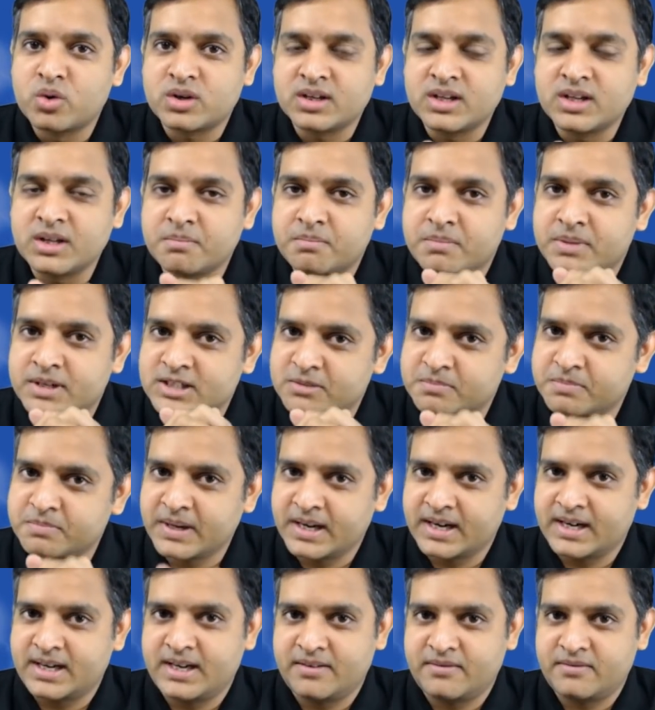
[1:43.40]
the
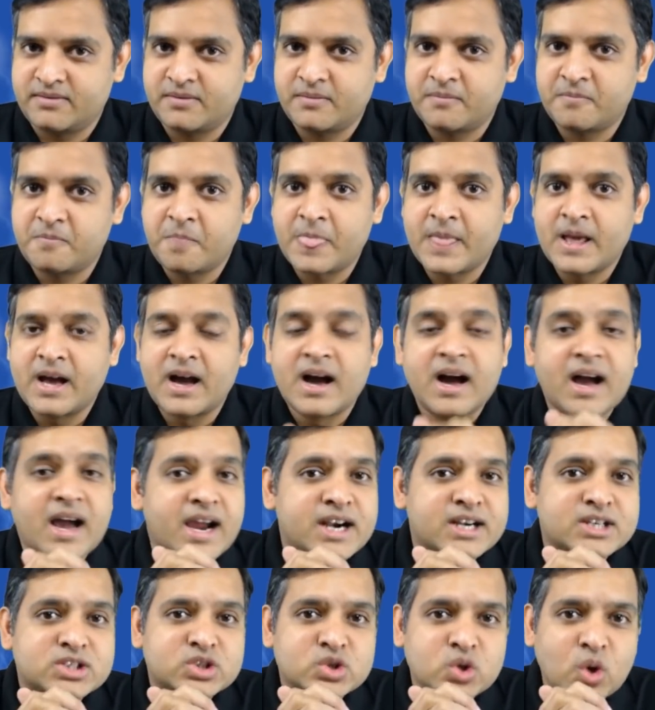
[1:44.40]
perspective.
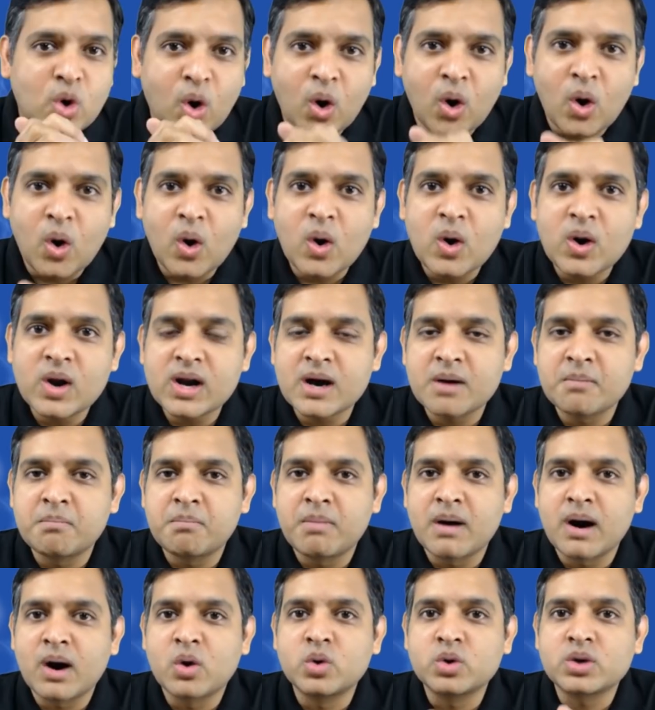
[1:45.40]
It's all
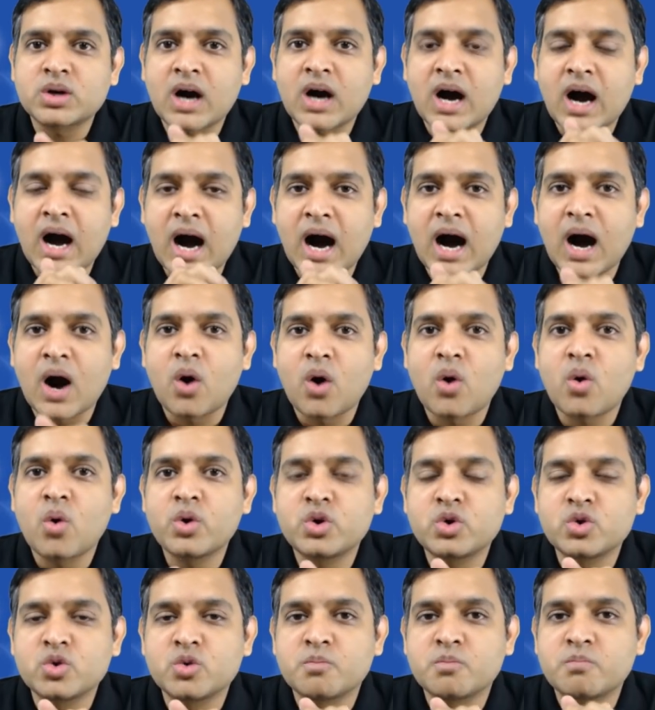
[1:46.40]
about how
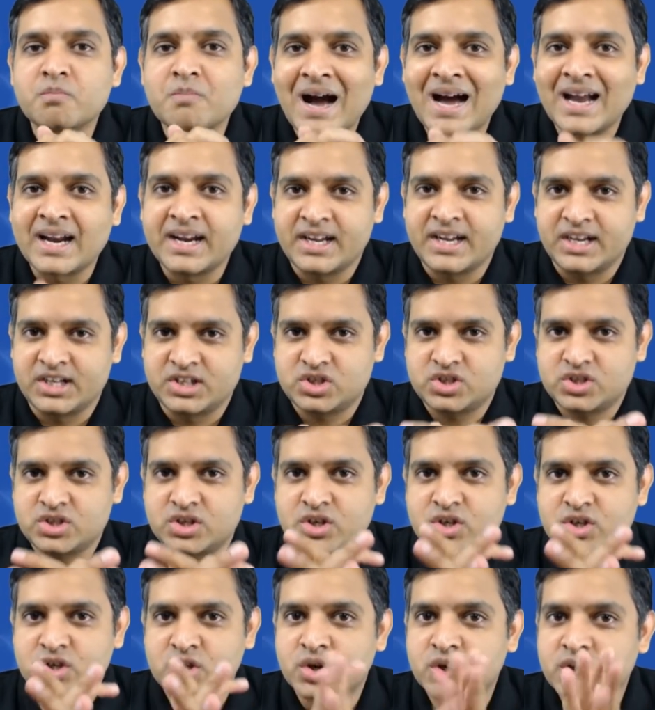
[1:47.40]
you manage
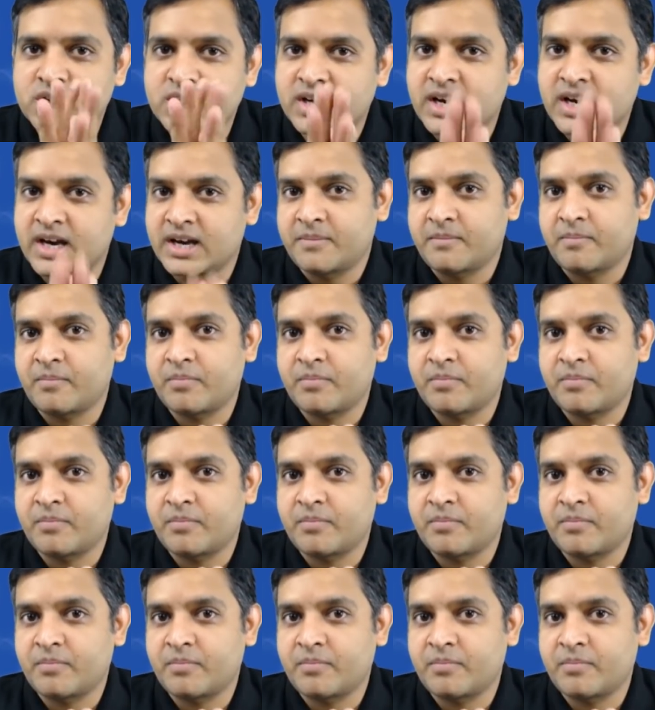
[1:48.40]
your time.